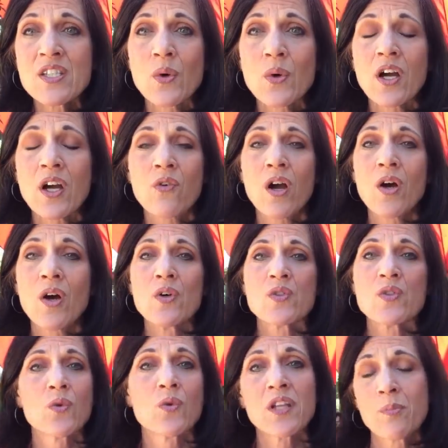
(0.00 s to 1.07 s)
it grows
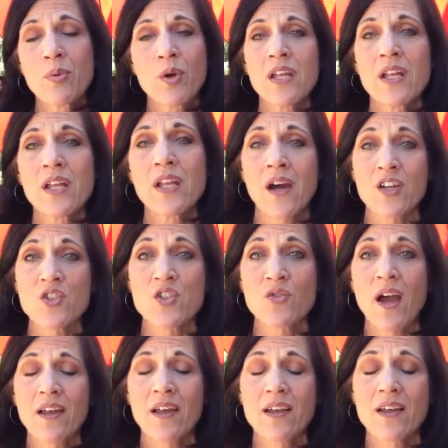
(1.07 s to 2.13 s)
really pretty on a
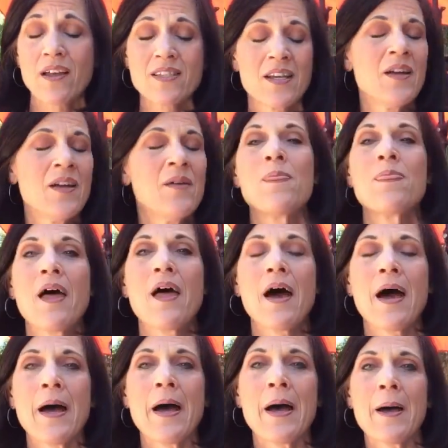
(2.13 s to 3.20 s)
trellis.
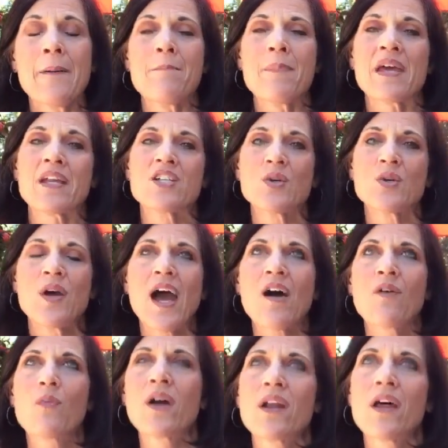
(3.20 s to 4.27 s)
Um, and I do
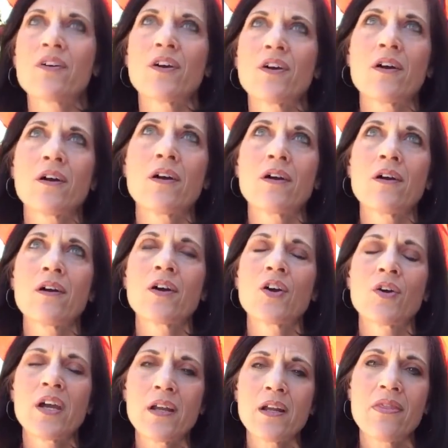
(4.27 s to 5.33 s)
have one other
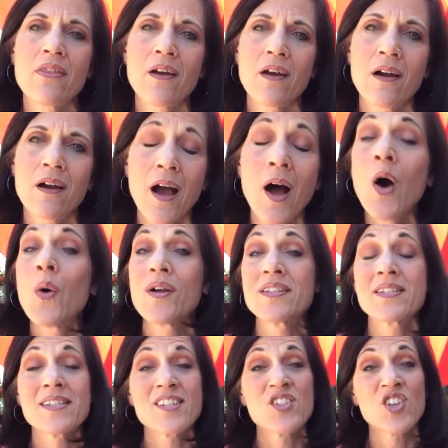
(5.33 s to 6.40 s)
green in there. Oh,
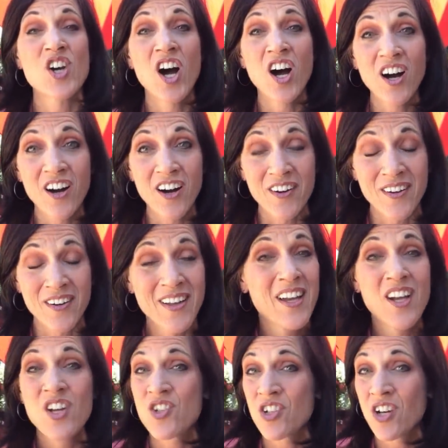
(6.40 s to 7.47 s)
it's the chard.
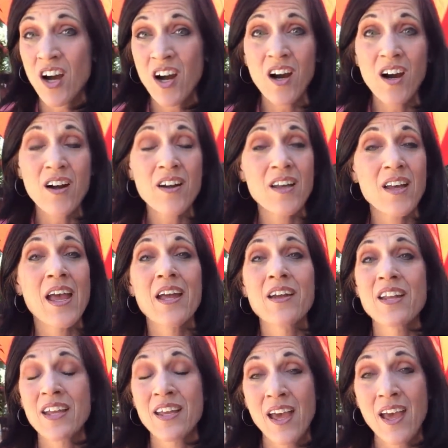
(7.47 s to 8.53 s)
Chard
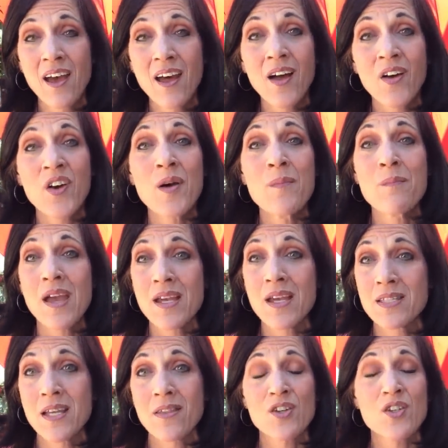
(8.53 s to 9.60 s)
and kale are
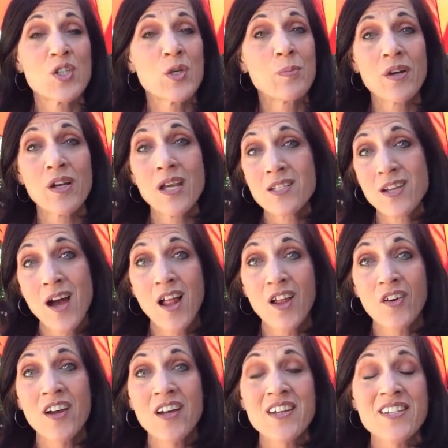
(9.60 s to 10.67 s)
amazing. They're super heat
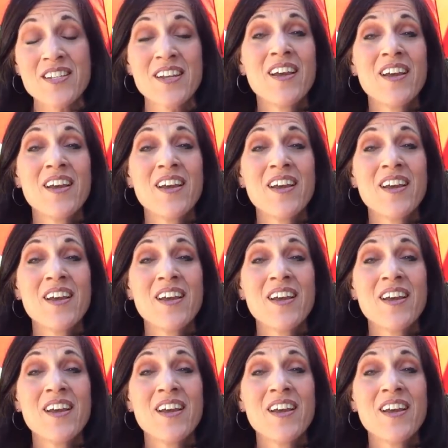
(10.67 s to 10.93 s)
tolerant,